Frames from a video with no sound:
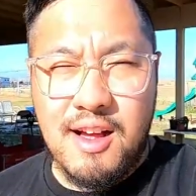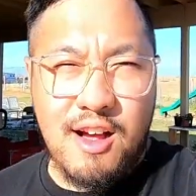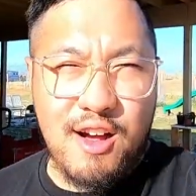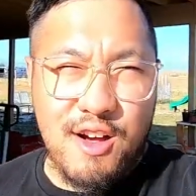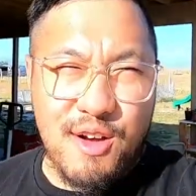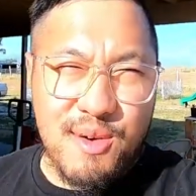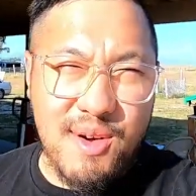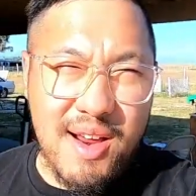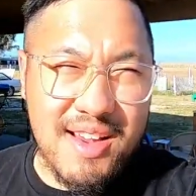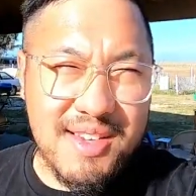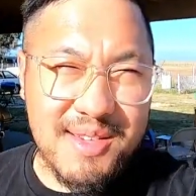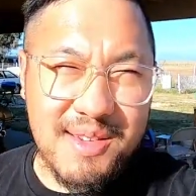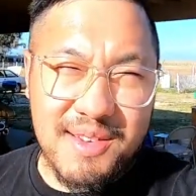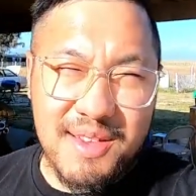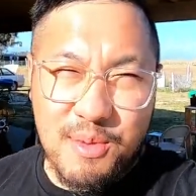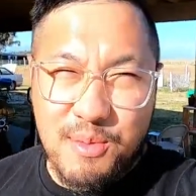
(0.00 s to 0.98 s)
All right,
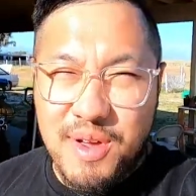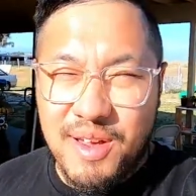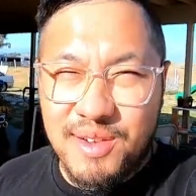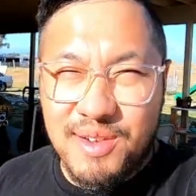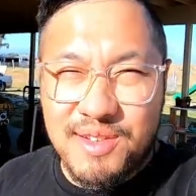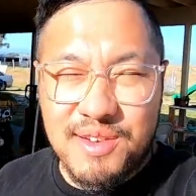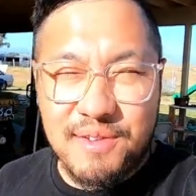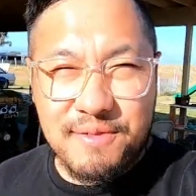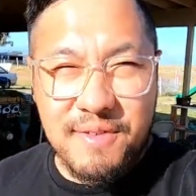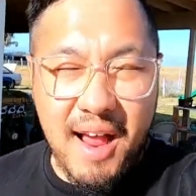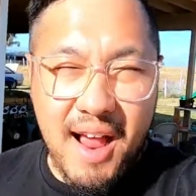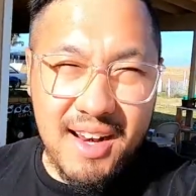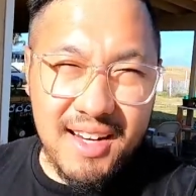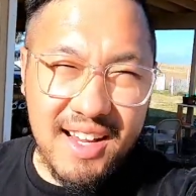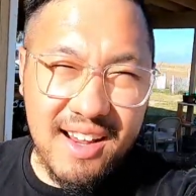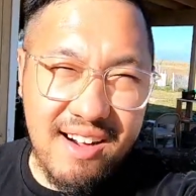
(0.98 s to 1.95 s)
so the wheels are
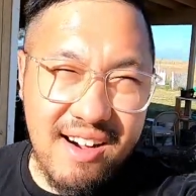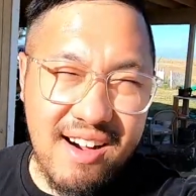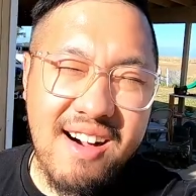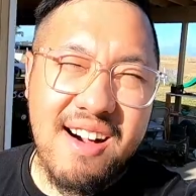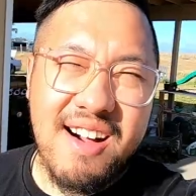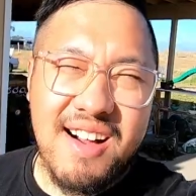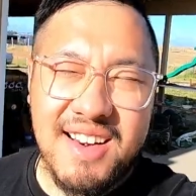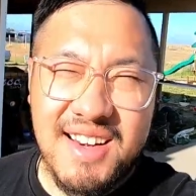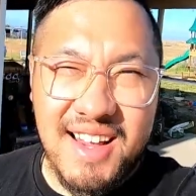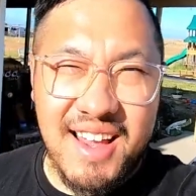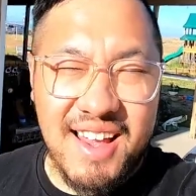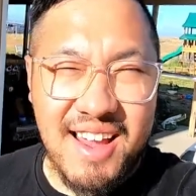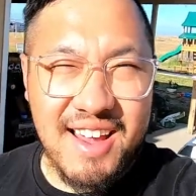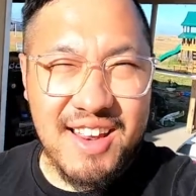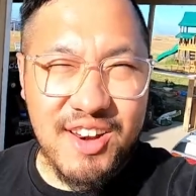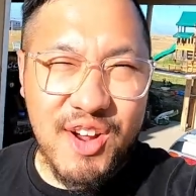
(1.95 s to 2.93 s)
finally on,
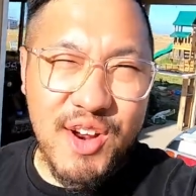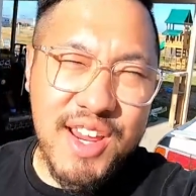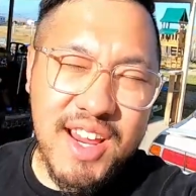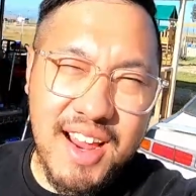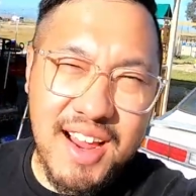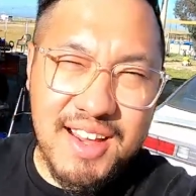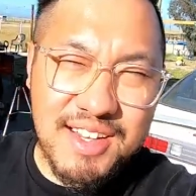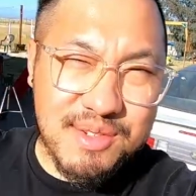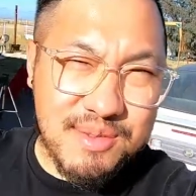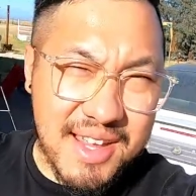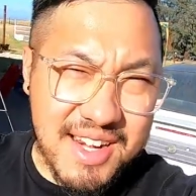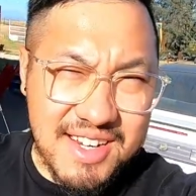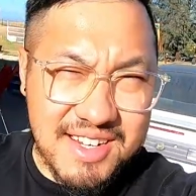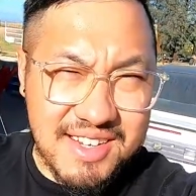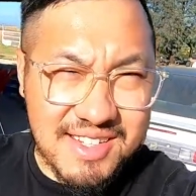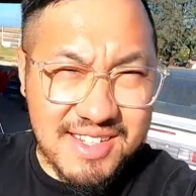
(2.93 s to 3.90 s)
and are you guys
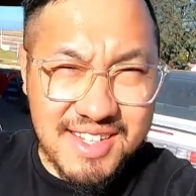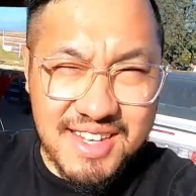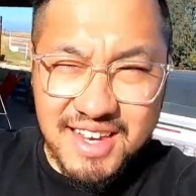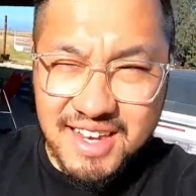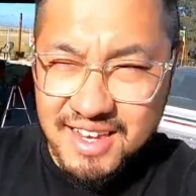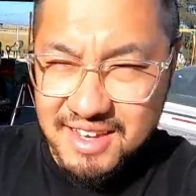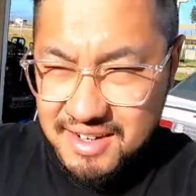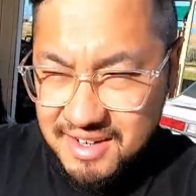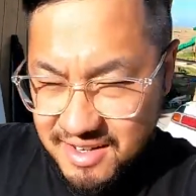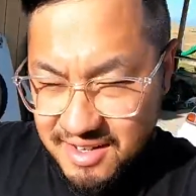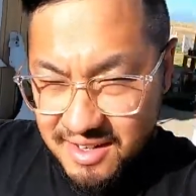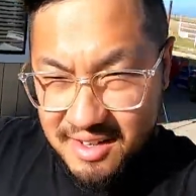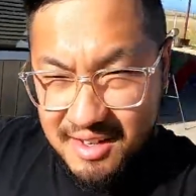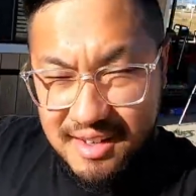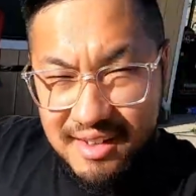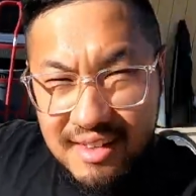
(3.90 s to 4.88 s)
ready to see it?
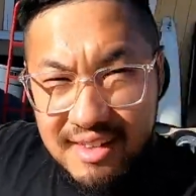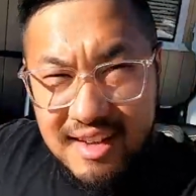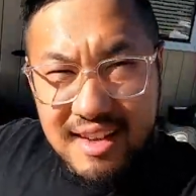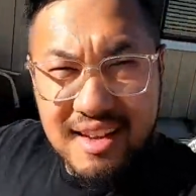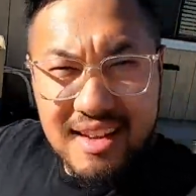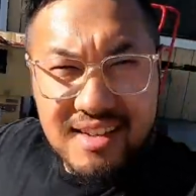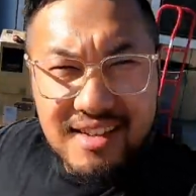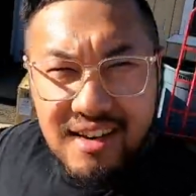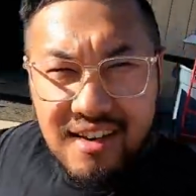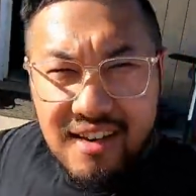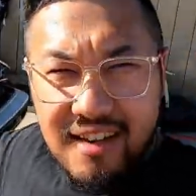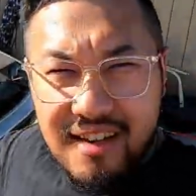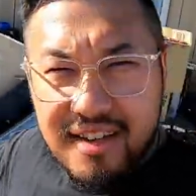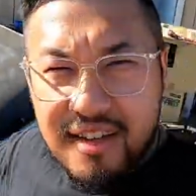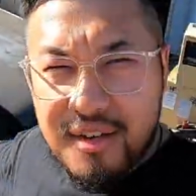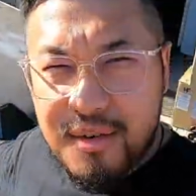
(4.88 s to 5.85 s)
These
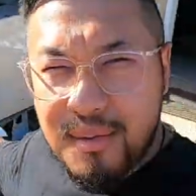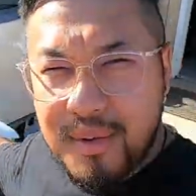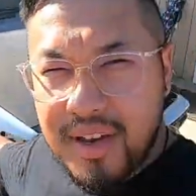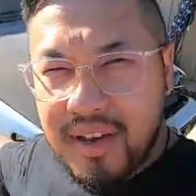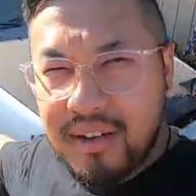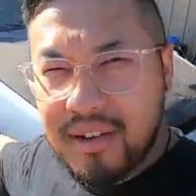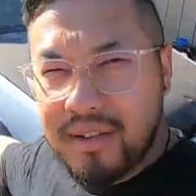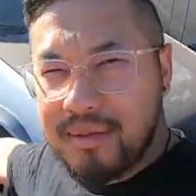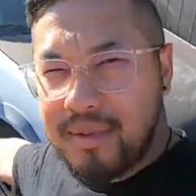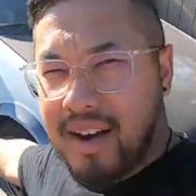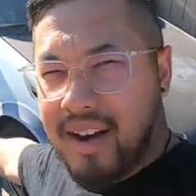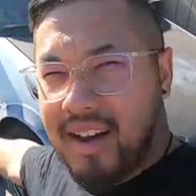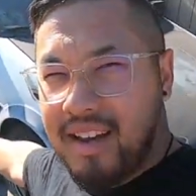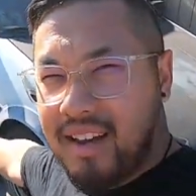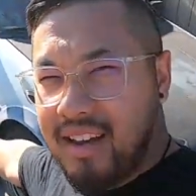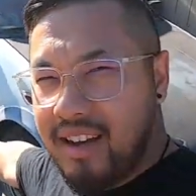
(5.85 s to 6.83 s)
are the wheels right